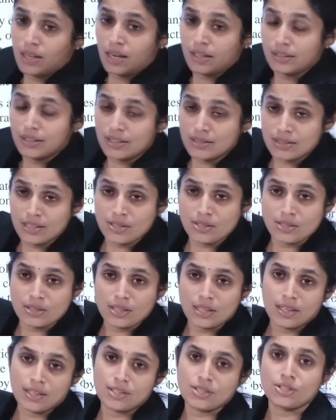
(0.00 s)
under
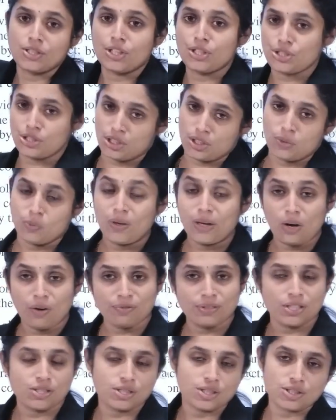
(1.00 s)
such restriction, one
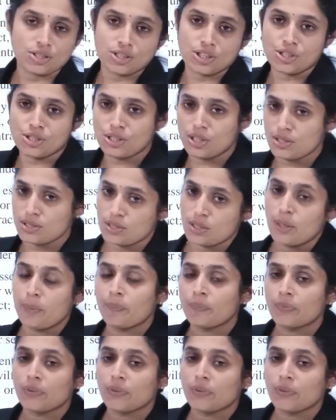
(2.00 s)
of such restrictions.